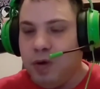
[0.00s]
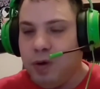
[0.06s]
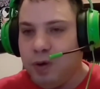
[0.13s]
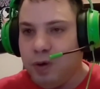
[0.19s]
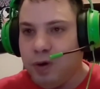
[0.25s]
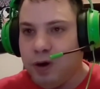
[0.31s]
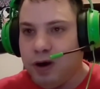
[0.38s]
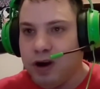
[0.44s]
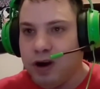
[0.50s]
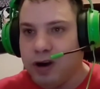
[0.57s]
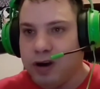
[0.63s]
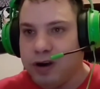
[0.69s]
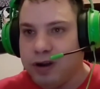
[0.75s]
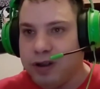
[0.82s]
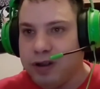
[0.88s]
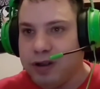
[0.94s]

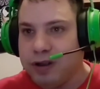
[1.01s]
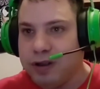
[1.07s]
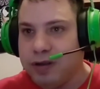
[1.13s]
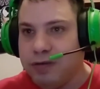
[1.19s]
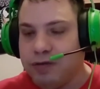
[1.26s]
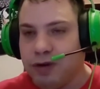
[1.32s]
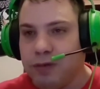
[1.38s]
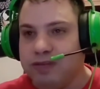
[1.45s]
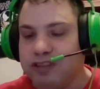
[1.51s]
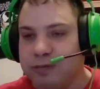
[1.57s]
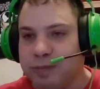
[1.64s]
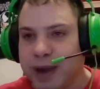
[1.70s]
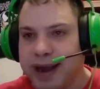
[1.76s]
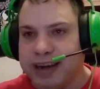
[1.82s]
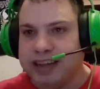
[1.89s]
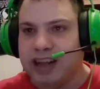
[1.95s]
or from
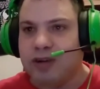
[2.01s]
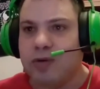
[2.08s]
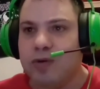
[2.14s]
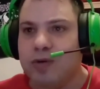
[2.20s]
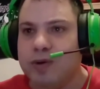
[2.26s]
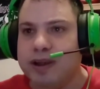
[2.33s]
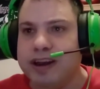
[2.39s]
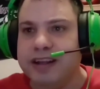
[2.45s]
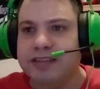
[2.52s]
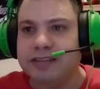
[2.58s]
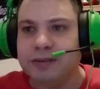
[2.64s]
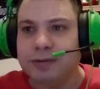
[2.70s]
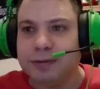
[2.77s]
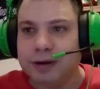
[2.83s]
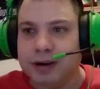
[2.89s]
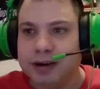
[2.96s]
SmackDown? Who it is?
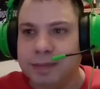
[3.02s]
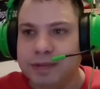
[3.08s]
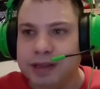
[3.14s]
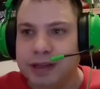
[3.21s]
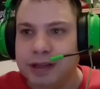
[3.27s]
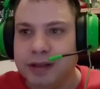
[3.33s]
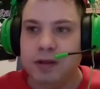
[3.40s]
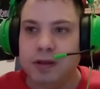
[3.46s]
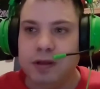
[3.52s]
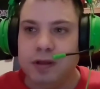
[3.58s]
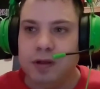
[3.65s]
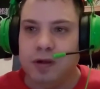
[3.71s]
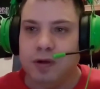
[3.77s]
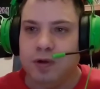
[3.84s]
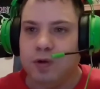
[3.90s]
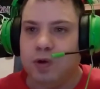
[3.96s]
Hold on, let me think.
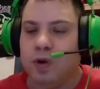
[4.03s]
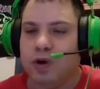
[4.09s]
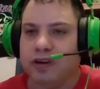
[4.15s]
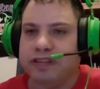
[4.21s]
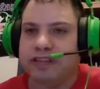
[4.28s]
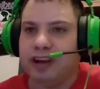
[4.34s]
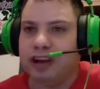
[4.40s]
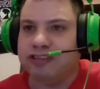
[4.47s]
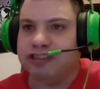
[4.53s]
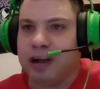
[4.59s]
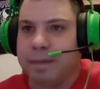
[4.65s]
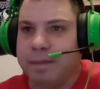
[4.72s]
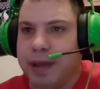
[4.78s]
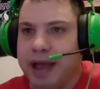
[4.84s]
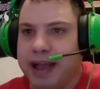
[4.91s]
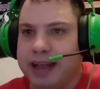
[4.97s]
Or Sasha
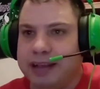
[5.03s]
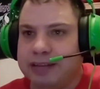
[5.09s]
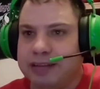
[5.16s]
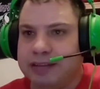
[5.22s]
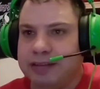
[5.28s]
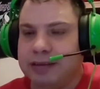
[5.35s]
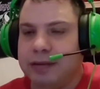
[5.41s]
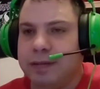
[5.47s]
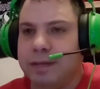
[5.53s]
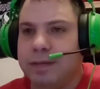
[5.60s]
Banks.